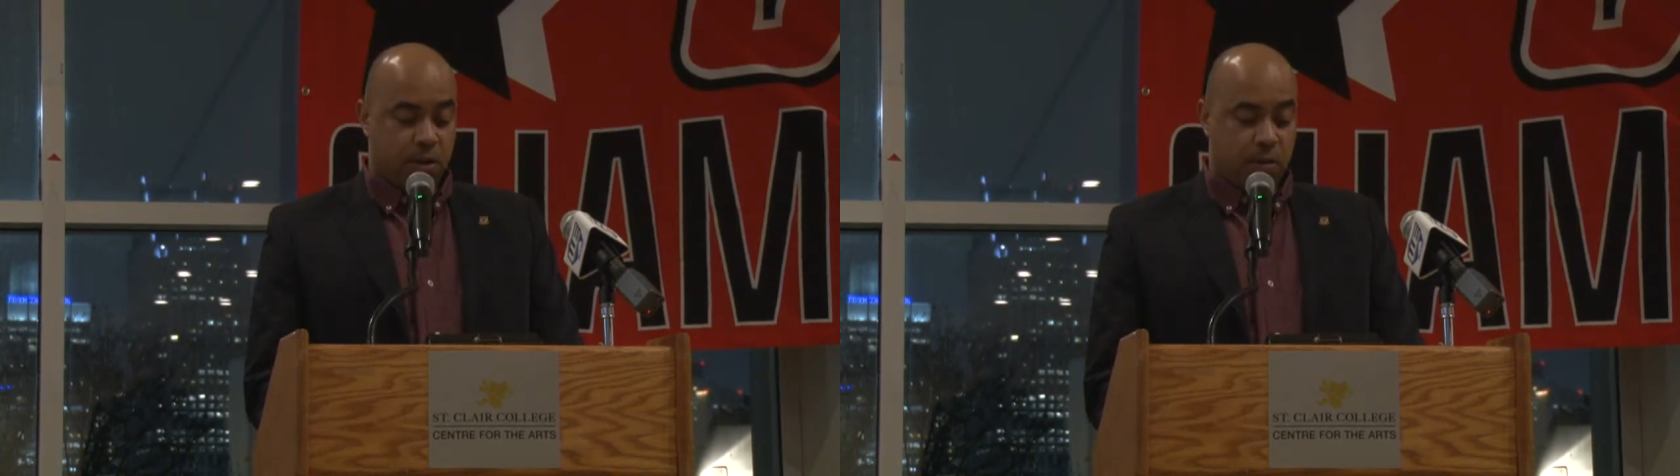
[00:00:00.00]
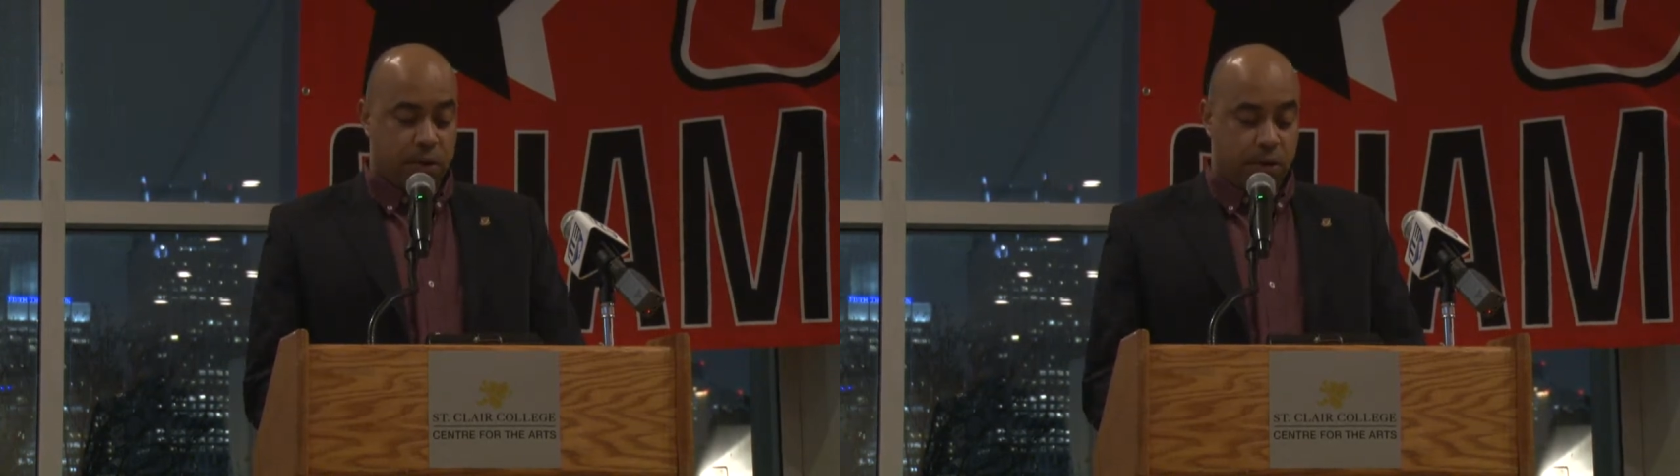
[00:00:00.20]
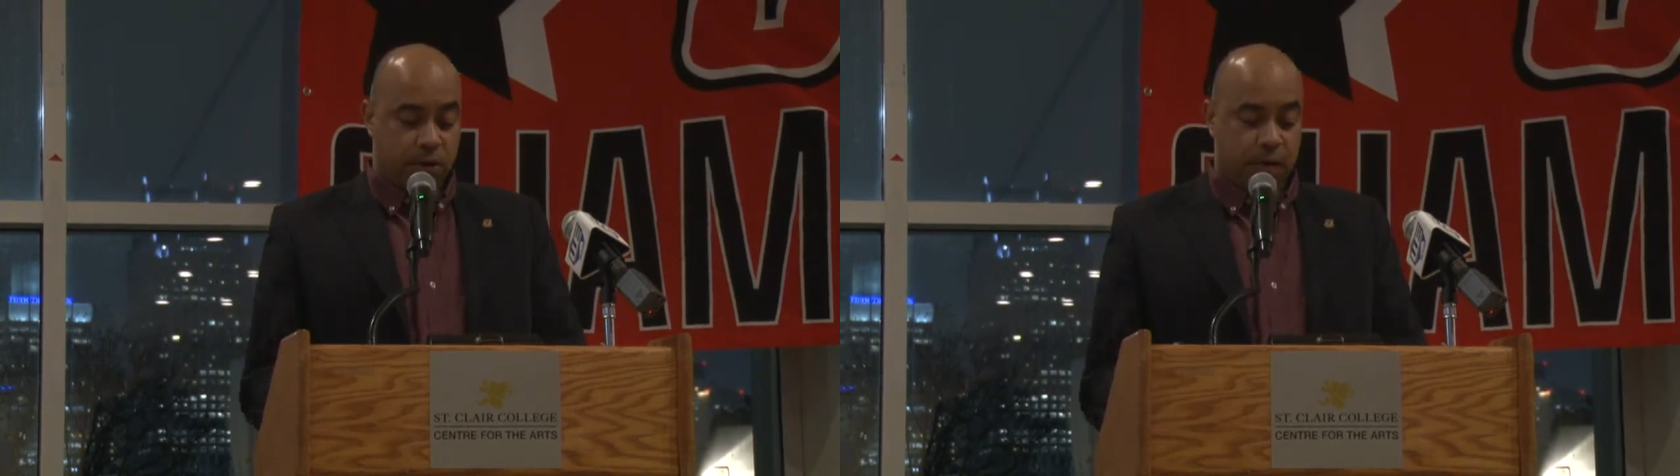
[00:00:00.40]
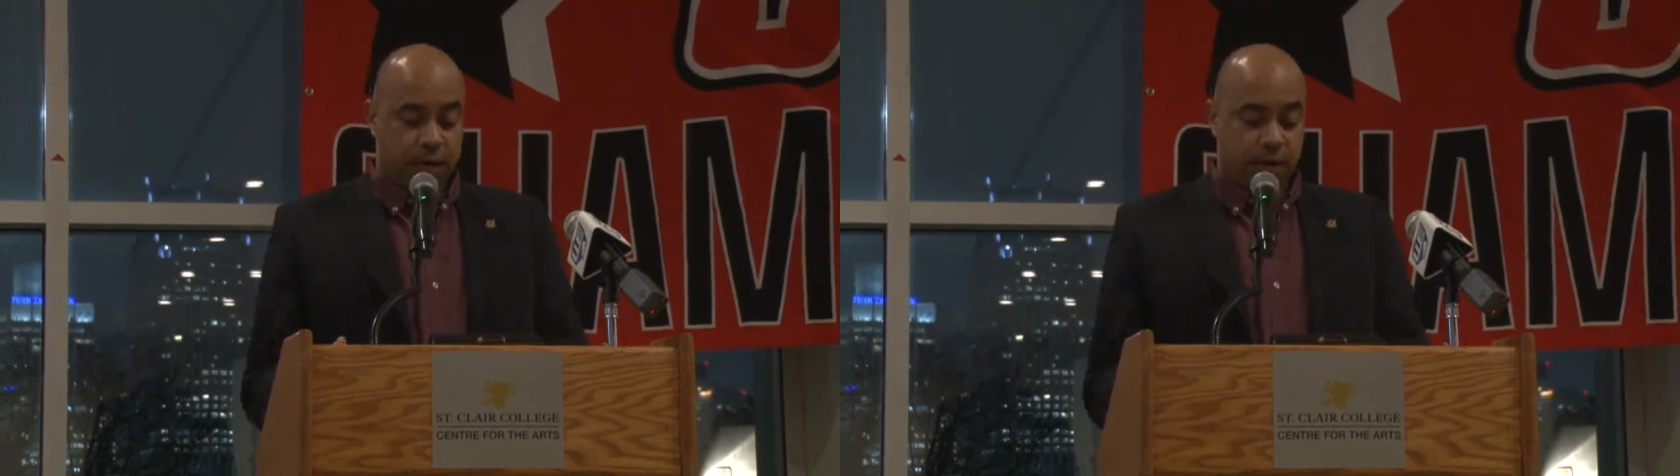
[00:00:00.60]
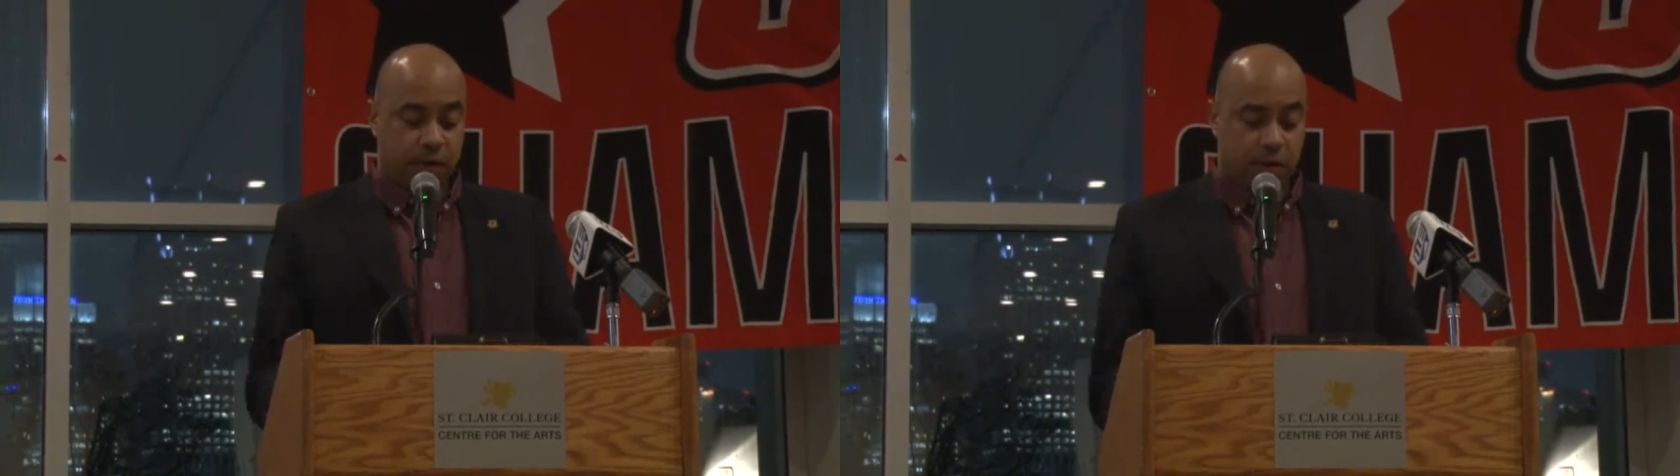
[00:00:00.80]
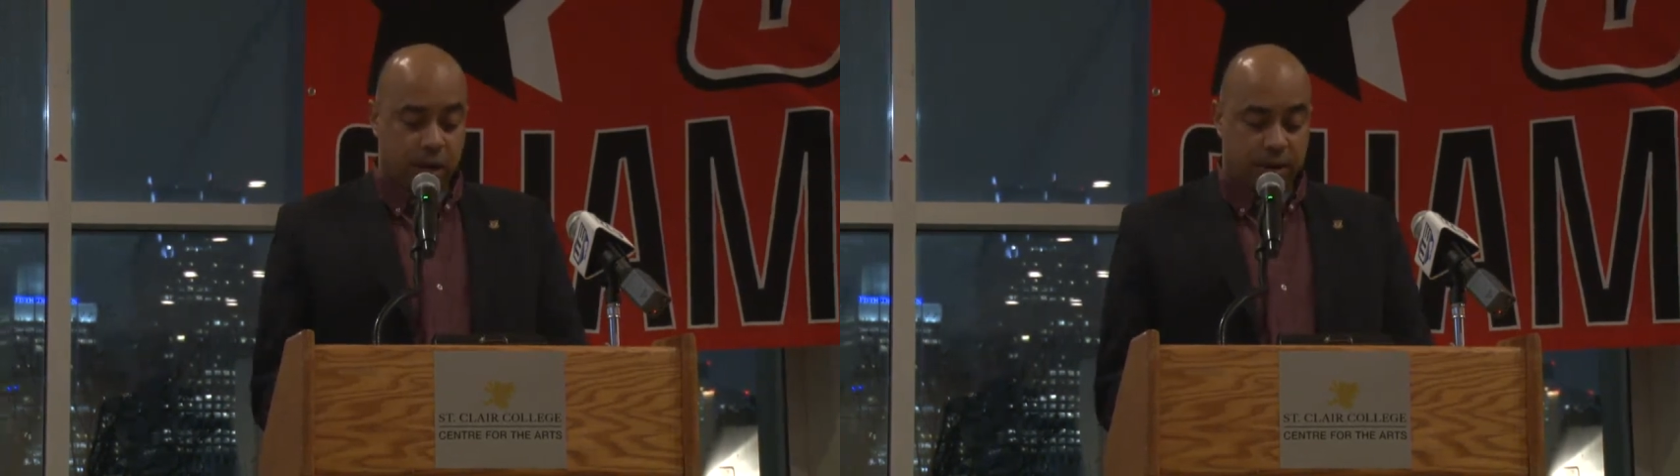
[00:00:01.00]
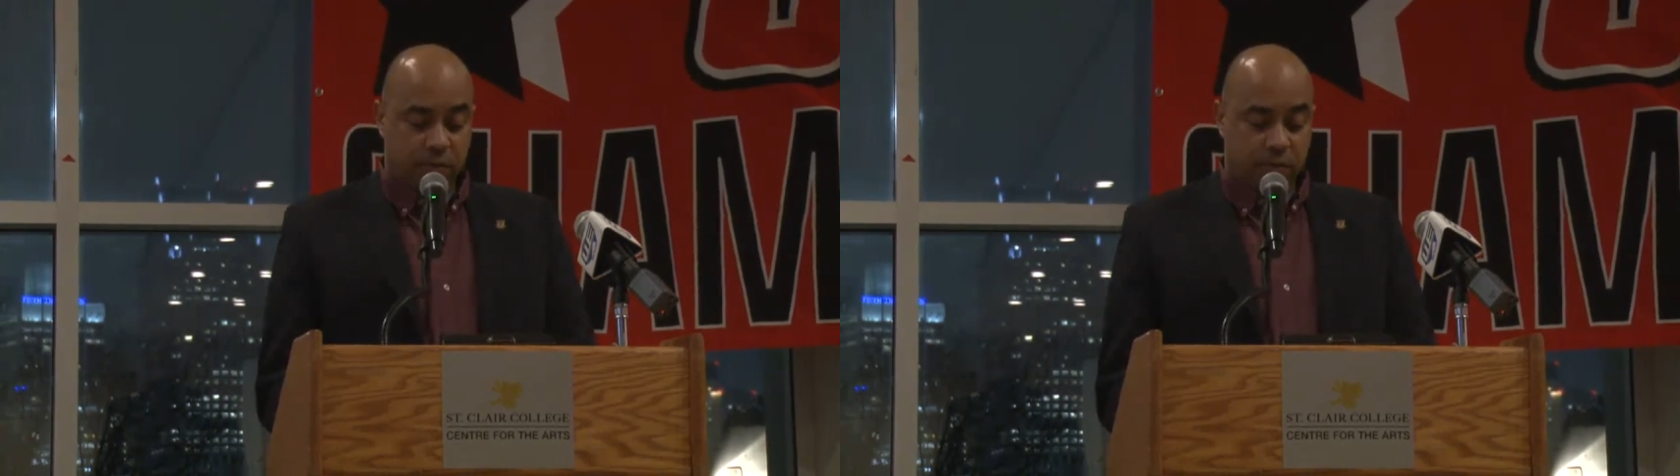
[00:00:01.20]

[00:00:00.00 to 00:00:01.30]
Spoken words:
when you're done your